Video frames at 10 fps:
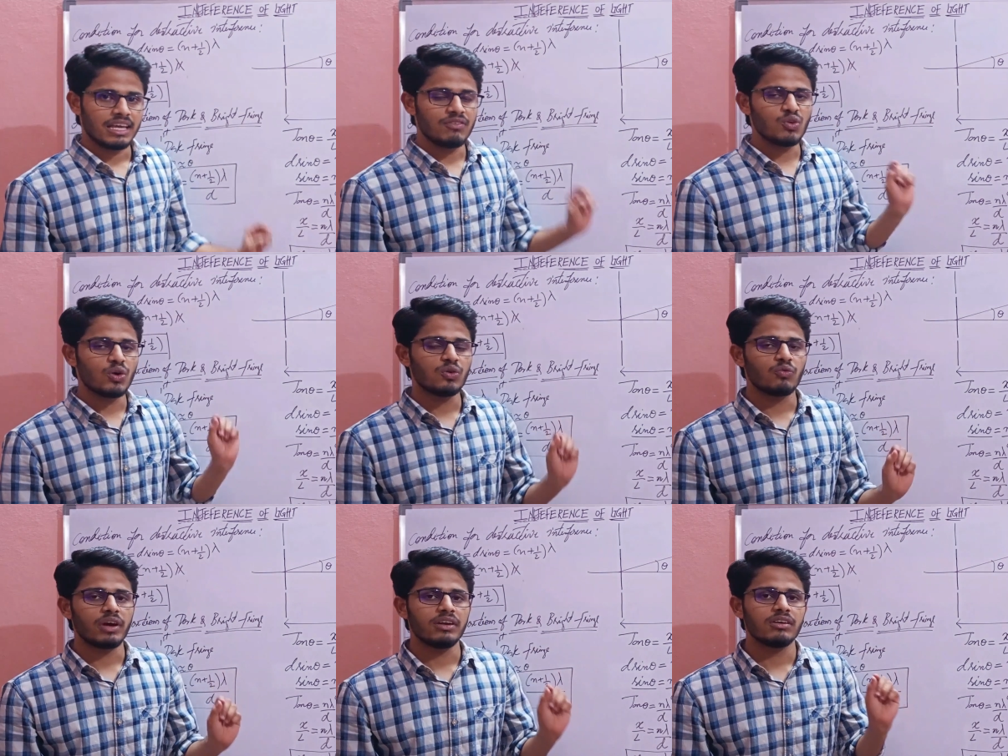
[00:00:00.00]
If you want to
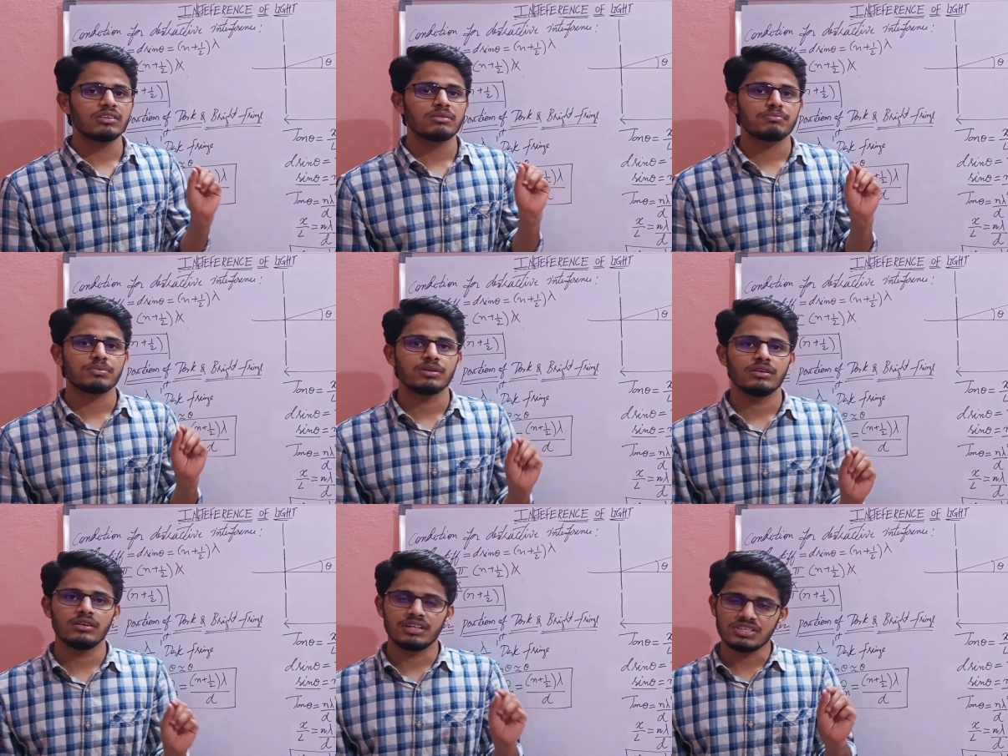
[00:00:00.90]
find out
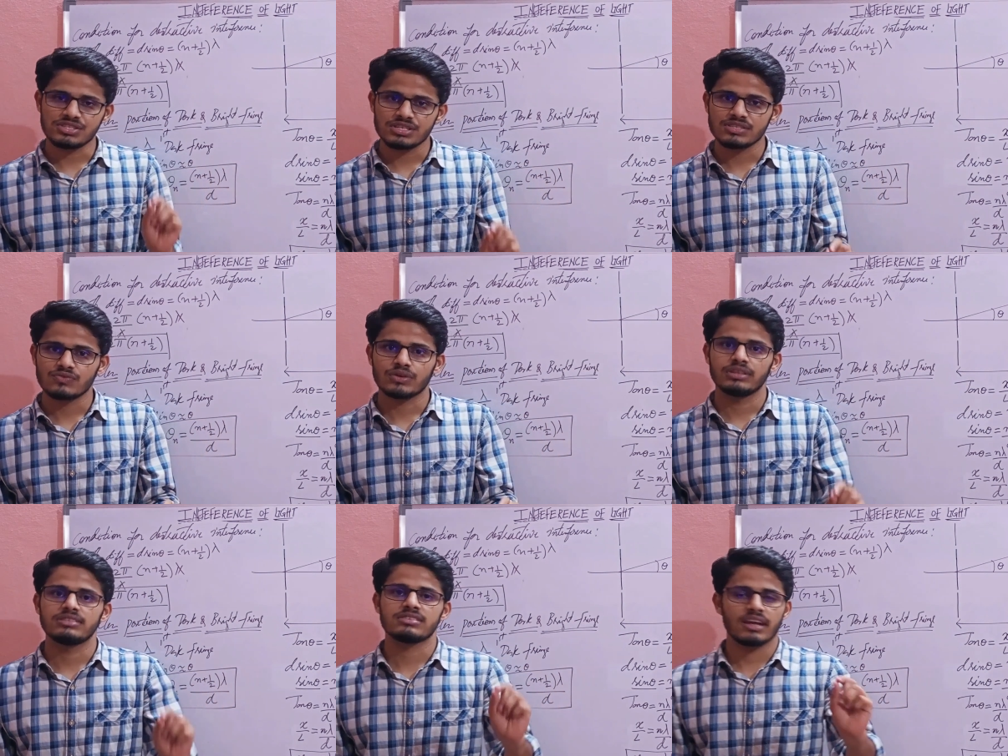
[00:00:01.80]
the distance for
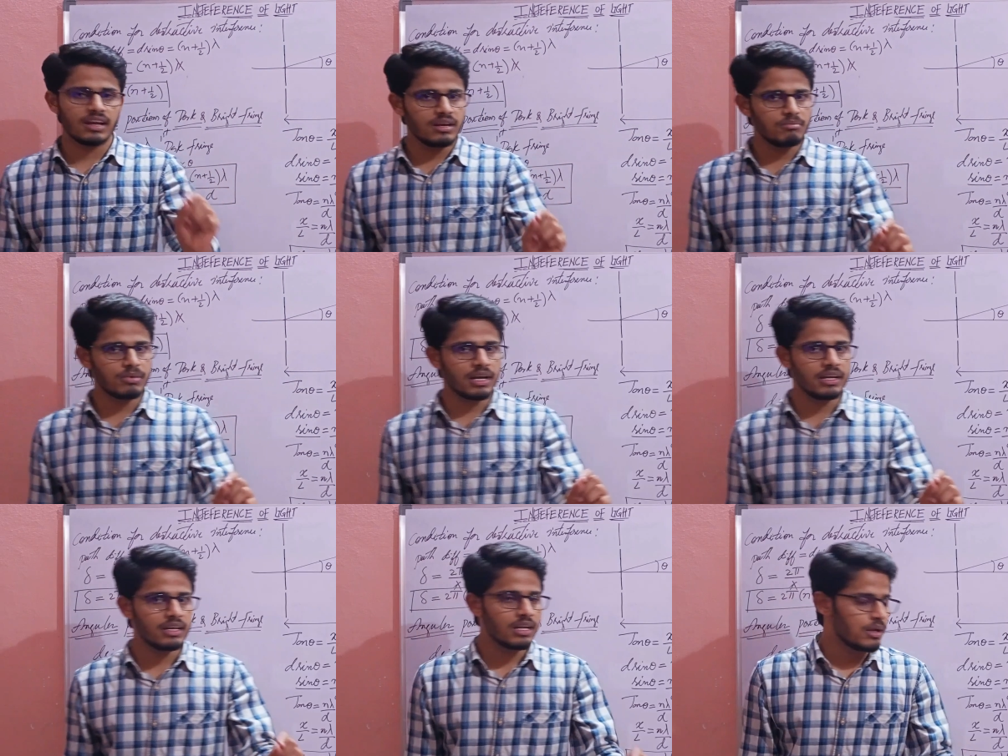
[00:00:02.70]
the second
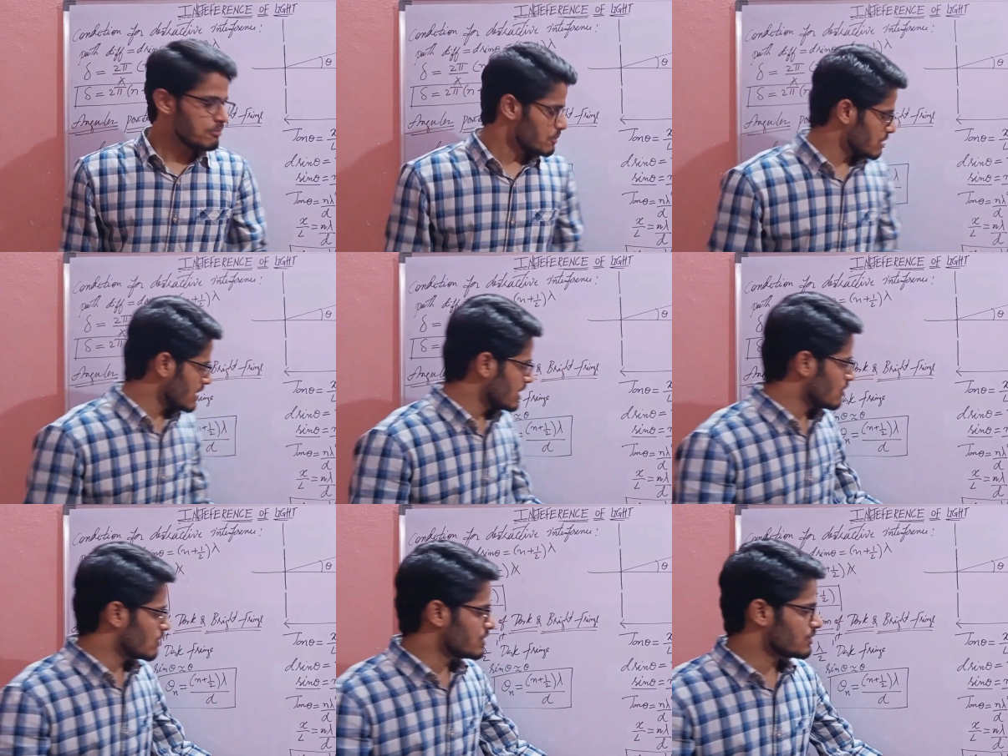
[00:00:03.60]
bright, put n
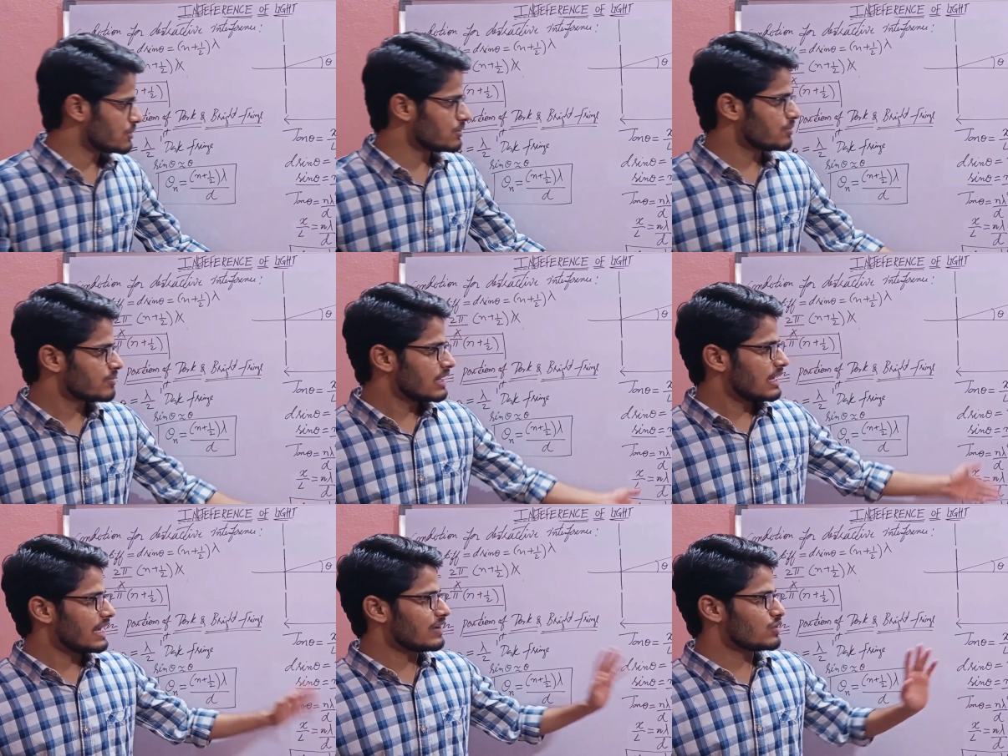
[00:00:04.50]
equal to 2.
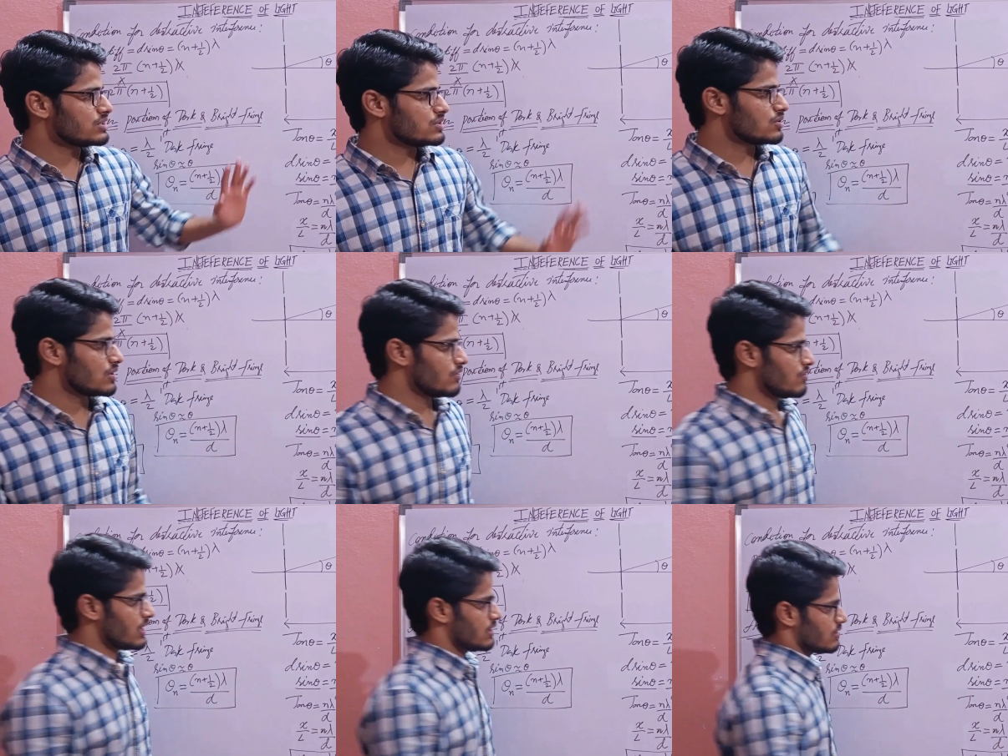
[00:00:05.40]
Likewise you can
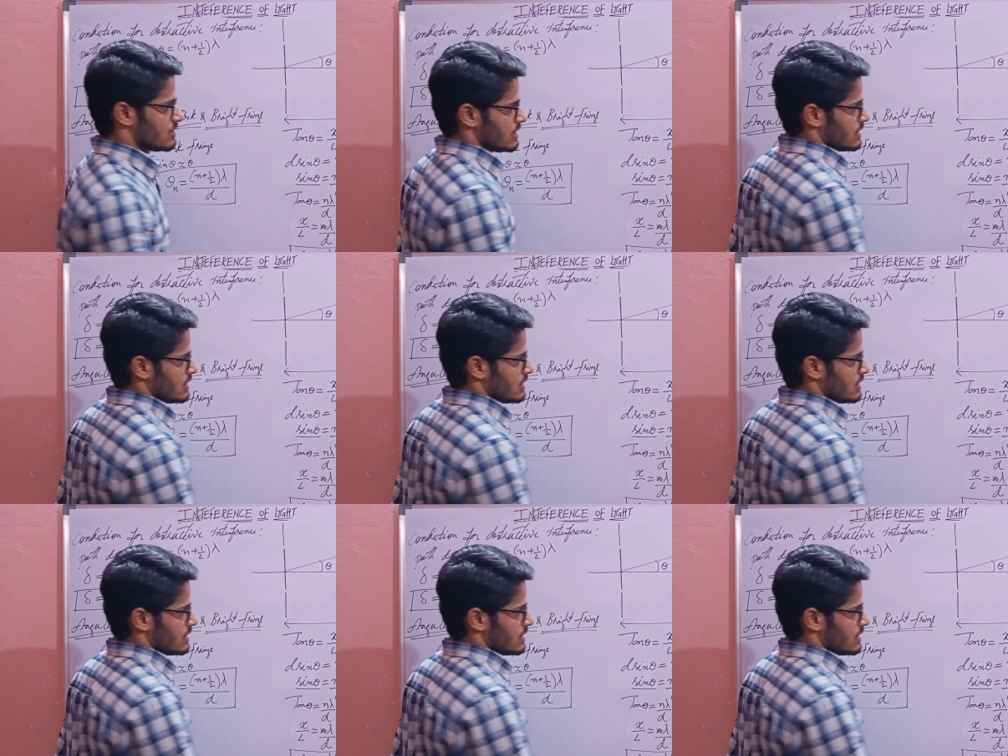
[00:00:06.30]
find out.